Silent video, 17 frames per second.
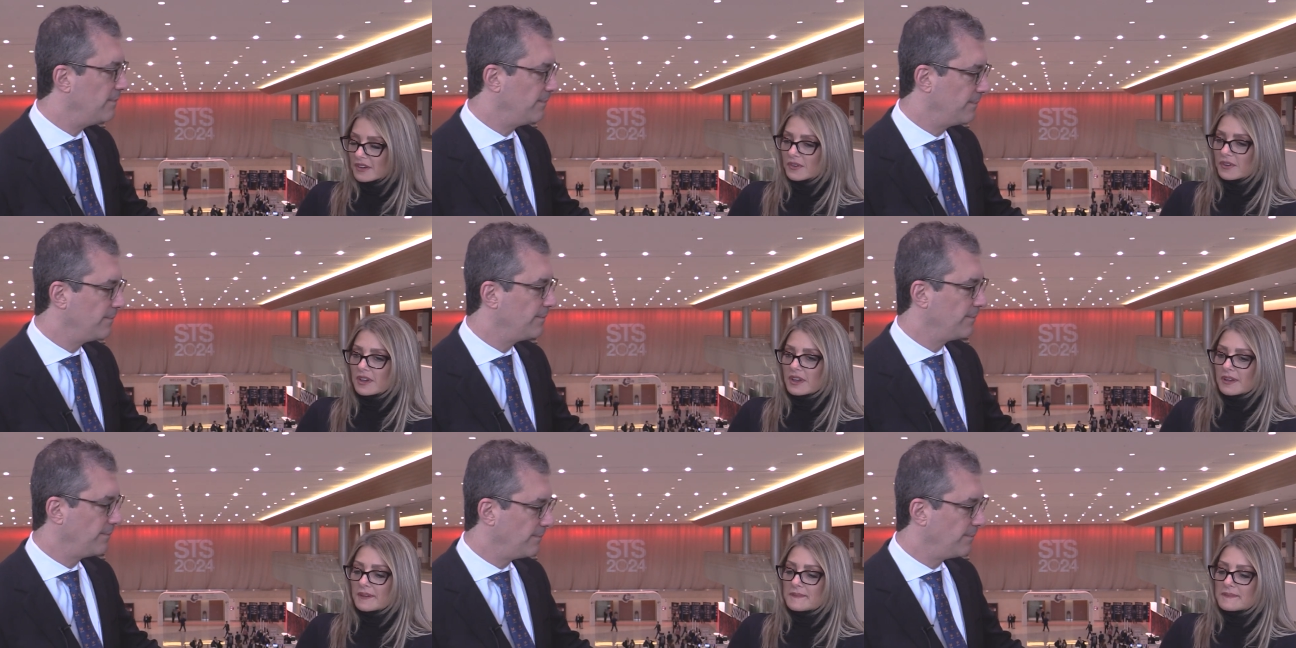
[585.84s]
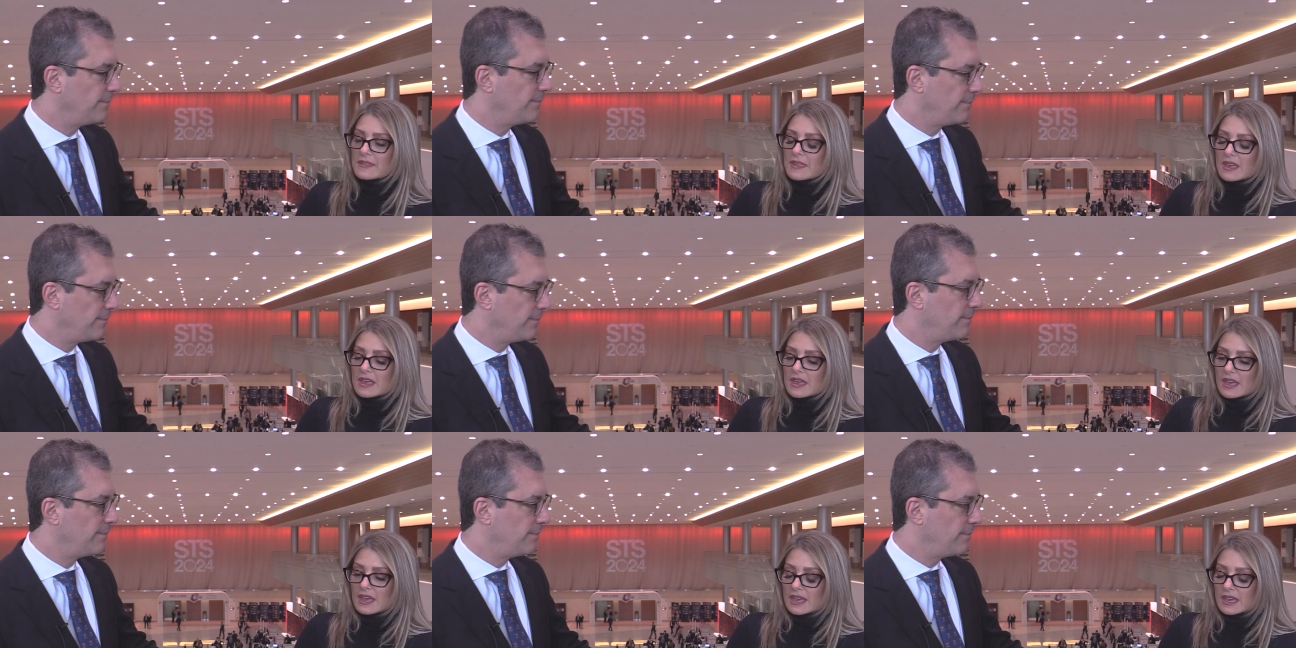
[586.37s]
Speaker 1: it. Okay.
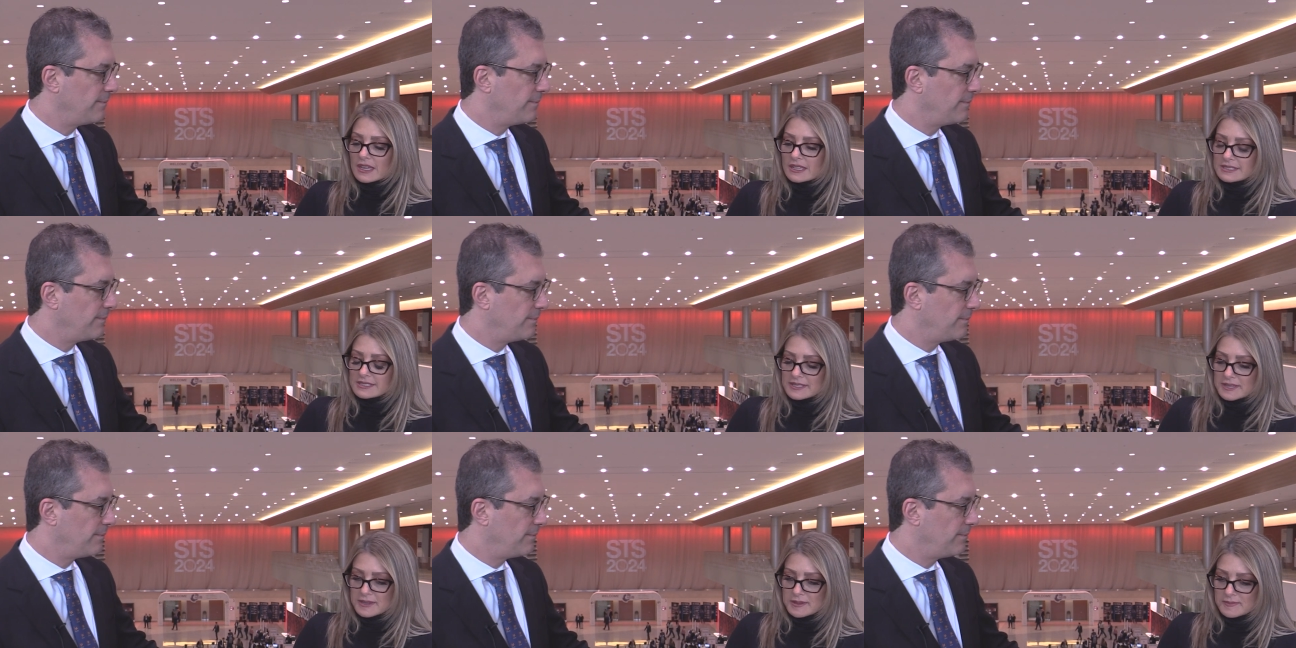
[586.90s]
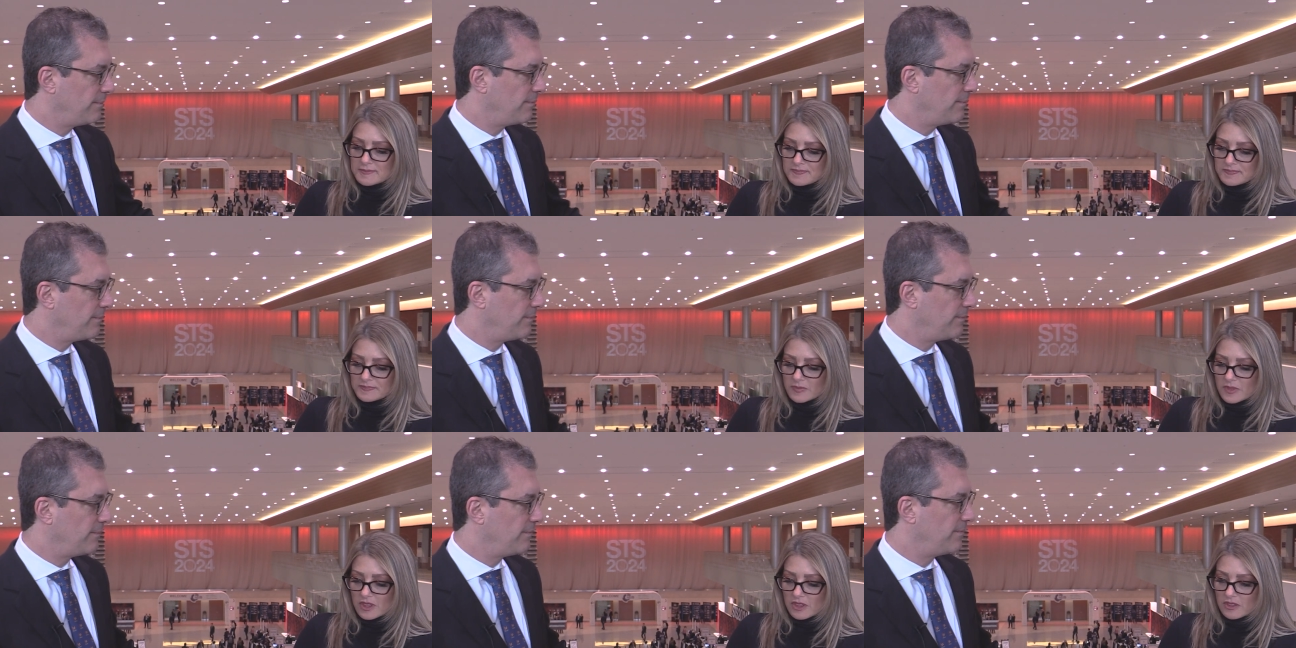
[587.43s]
And
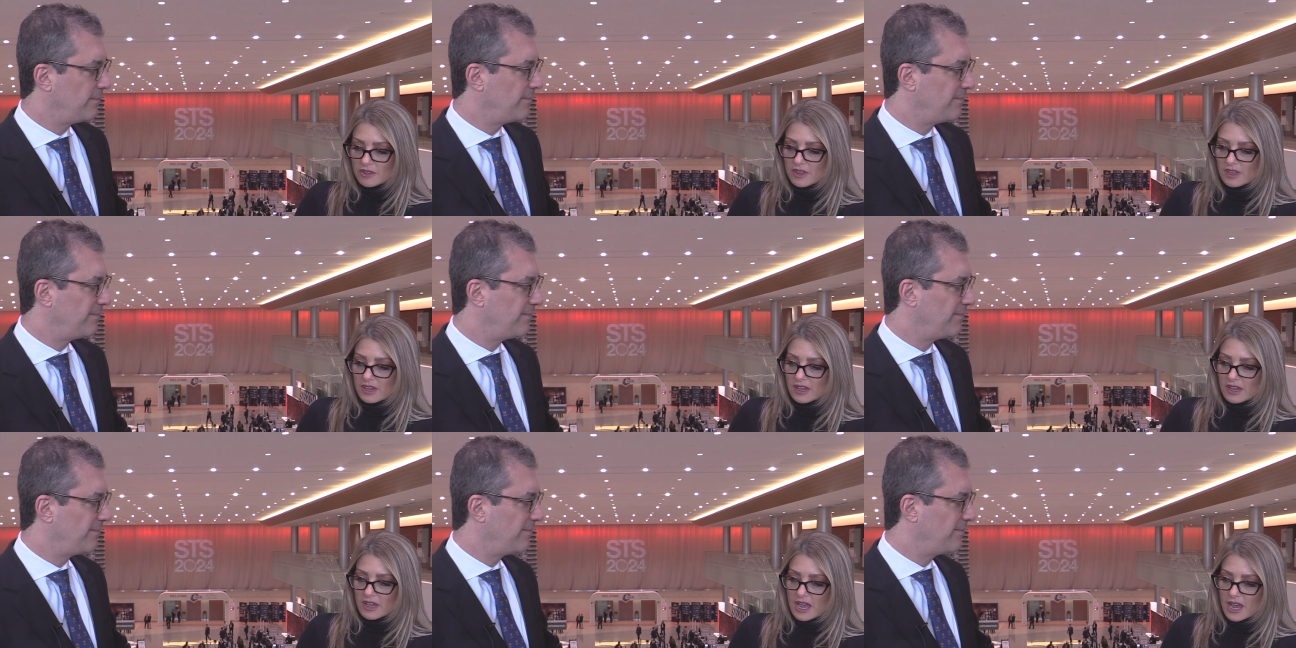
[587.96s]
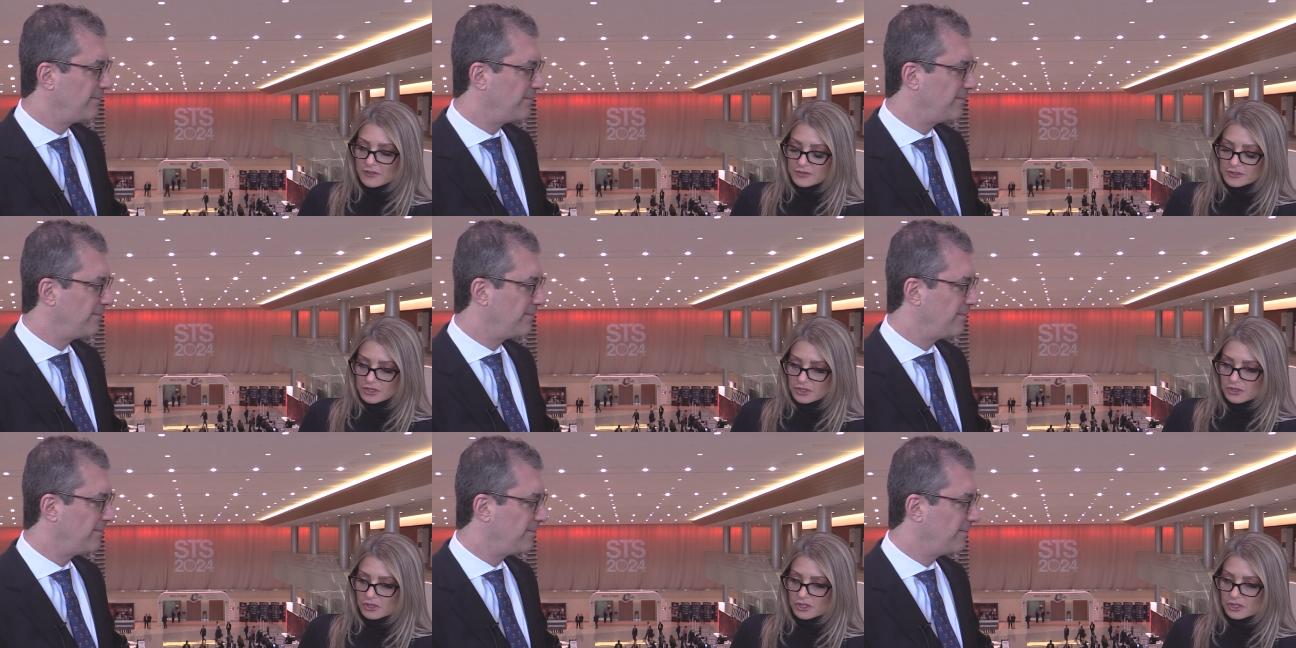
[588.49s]
after you